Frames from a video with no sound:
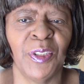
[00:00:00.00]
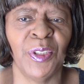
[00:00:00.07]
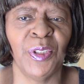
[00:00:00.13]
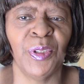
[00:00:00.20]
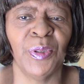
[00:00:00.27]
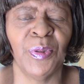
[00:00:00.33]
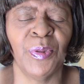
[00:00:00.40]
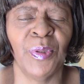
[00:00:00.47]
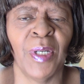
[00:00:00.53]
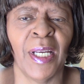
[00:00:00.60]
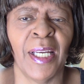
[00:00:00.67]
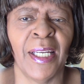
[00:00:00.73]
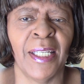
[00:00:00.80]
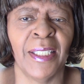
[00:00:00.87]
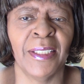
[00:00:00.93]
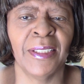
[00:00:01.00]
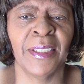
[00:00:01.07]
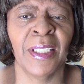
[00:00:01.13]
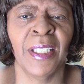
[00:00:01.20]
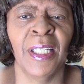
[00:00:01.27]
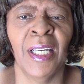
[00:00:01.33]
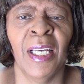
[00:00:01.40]
you as
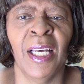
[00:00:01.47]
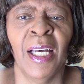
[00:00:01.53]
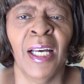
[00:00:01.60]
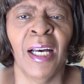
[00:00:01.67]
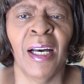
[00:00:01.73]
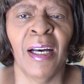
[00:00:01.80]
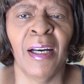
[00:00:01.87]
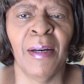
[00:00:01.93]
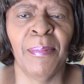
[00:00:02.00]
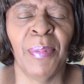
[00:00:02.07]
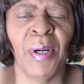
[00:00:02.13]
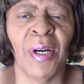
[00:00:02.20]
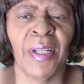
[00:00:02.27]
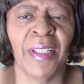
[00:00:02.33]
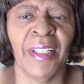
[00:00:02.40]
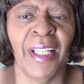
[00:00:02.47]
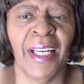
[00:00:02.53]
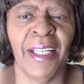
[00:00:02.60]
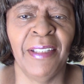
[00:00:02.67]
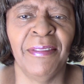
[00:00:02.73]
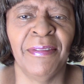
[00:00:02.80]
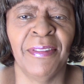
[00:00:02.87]
uh, part of
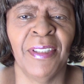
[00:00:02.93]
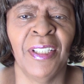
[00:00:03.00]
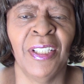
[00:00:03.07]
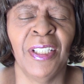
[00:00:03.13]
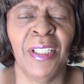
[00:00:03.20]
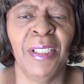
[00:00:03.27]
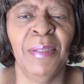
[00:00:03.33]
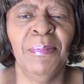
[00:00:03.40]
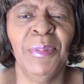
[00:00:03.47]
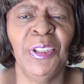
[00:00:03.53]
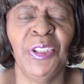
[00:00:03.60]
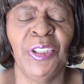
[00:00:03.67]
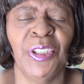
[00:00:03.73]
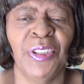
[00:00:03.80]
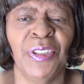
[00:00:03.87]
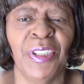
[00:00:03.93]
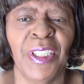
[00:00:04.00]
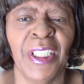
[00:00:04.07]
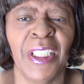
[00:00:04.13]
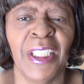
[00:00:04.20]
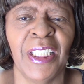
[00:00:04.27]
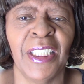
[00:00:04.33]
life.
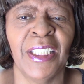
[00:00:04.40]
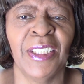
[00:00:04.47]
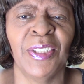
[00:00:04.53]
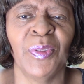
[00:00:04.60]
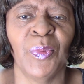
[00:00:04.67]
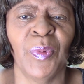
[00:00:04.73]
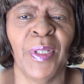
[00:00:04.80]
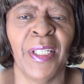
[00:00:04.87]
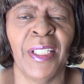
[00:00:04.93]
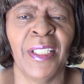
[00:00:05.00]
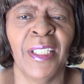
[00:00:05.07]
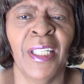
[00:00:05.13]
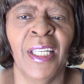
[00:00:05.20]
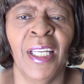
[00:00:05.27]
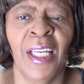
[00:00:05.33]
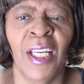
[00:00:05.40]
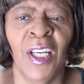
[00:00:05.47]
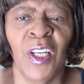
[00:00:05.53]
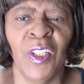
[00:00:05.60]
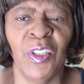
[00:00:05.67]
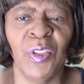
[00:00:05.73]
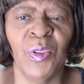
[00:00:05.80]
Immaturity is when
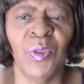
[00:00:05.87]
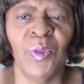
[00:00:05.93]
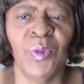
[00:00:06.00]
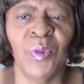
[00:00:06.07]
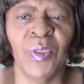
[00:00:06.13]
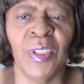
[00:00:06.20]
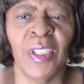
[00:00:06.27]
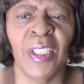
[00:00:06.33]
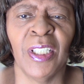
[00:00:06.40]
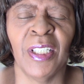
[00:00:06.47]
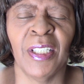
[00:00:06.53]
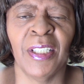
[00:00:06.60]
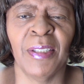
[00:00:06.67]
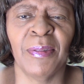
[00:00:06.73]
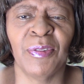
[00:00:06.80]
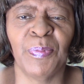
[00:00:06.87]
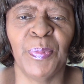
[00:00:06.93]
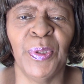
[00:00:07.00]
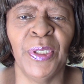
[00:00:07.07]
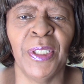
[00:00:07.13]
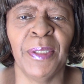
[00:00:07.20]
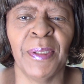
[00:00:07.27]
you
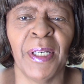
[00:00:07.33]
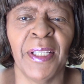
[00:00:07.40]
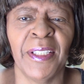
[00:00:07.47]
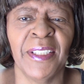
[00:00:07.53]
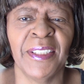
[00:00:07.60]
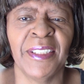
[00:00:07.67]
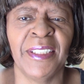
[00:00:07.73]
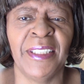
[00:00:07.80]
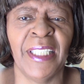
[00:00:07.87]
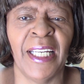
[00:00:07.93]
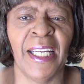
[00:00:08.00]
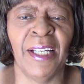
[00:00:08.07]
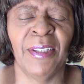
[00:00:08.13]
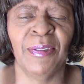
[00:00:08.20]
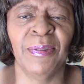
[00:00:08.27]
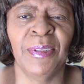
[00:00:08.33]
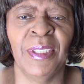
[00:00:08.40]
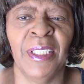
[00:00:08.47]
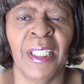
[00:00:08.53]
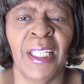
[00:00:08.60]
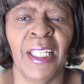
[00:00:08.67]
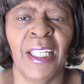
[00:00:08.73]
put others down
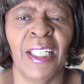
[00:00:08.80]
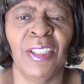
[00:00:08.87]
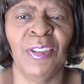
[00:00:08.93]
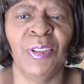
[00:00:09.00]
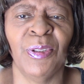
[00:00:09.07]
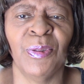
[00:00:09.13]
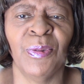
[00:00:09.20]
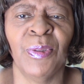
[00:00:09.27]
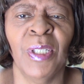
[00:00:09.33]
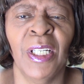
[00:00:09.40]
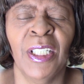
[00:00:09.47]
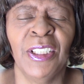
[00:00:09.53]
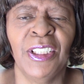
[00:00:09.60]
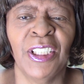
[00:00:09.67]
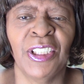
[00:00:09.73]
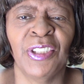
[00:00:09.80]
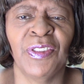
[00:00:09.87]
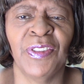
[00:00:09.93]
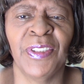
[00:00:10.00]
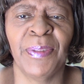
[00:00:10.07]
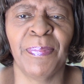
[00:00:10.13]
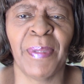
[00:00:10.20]
and you
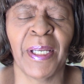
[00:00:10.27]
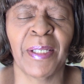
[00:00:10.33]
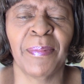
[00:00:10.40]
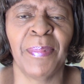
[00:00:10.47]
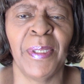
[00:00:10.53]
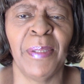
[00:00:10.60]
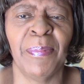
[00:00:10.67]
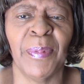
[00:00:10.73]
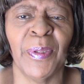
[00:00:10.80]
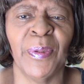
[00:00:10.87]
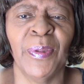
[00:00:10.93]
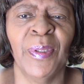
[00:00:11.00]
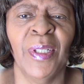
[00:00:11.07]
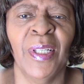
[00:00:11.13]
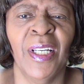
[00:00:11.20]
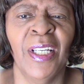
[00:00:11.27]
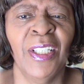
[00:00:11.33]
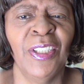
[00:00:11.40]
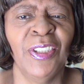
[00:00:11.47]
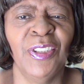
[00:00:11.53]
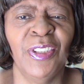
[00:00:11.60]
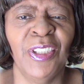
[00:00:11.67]
disrespect people.
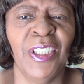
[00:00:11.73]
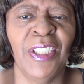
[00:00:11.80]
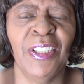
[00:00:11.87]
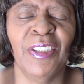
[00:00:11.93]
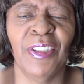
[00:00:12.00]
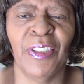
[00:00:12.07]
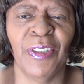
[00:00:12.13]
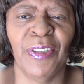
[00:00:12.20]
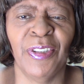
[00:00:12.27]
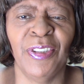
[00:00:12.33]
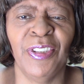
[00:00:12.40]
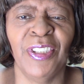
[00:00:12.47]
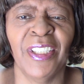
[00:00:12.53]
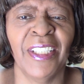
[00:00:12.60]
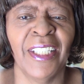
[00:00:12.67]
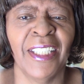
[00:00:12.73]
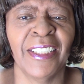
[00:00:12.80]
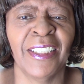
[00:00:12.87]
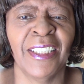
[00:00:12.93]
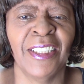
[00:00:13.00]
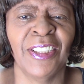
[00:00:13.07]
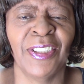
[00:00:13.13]
You didn't learn your
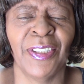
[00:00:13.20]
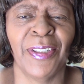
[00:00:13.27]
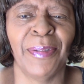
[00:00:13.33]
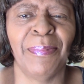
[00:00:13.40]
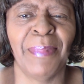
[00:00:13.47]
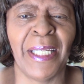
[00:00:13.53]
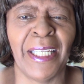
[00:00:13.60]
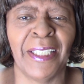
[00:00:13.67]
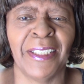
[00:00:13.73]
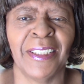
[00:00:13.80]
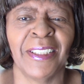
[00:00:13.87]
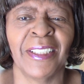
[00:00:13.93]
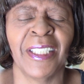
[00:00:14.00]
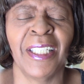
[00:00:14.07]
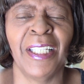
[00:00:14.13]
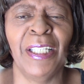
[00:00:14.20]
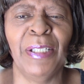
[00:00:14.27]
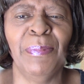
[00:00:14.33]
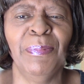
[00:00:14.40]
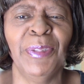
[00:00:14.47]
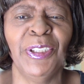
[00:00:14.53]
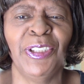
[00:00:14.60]
lessons on manners.
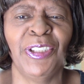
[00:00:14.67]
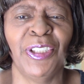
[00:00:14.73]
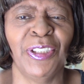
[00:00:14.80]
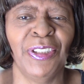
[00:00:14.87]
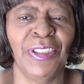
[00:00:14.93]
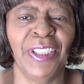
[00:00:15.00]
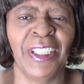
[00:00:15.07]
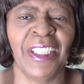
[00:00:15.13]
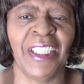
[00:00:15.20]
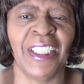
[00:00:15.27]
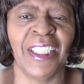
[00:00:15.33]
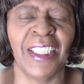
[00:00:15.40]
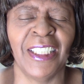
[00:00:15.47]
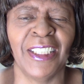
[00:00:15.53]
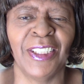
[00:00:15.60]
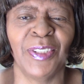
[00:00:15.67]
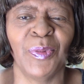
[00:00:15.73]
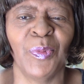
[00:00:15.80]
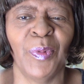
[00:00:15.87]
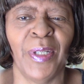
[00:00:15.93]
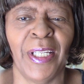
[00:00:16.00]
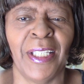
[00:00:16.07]
Immaturity is
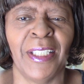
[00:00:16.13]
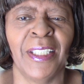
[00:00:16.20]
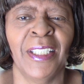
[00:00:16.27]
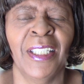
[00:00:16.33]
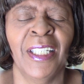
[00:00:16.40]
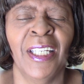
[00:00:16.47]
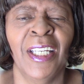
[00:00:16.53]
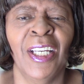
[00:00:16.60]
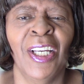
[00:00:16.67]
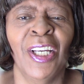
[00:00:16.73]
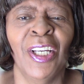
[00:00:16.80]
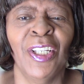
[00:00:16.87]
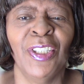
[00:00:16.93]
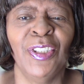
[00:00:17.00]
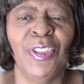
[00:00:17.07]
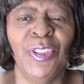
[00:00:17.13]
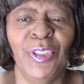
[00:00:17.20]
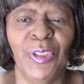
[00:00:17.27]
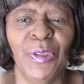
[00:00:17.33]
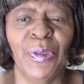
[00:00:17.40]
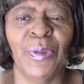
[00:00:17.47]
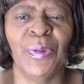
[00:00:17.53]
when
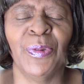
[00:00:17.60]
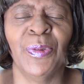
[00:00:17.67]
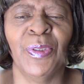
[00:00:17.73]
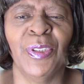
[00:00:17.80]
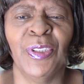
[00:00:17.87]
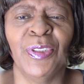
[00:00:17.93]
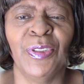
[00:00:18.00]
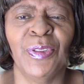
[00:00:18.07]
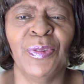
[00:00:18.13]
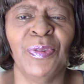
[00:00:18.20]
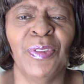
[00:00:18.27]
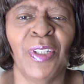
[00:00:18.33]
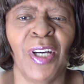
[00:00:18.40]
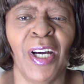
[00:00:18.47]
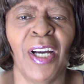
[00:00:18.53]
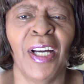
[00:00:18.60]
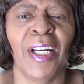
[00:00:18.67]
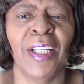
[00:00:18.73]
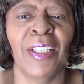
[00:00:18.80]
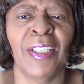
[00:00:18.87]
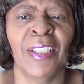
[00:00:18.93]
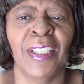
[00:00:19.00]
you do
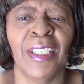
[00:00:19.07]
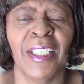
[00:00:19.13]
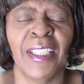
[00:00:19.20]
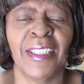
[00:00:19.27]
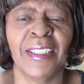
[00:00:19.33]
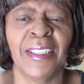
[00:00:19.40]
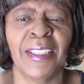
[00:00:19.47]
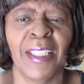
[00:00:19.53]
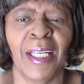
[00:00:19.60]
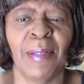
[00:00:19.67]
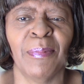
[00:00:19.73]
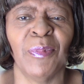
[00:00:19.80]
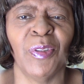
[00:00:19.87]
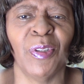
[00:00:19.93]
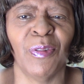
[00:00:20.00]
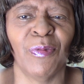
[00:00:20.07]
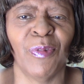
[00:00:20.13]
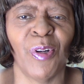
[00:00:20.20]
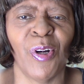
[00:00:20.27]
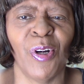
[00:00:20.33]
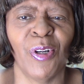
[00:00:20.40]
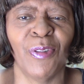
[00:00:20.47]
not accept your
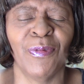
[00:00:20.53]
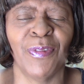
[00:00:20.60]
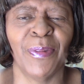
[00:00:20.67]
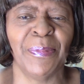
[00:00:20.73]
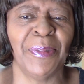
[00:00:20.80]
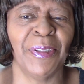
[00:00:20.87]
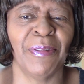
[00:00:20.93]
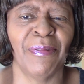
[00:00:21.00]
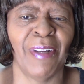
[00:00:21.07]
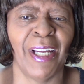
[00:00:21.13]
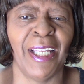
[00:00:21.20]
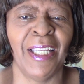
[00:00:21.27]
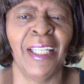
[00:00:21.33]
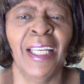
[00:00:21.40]
wrong from your right.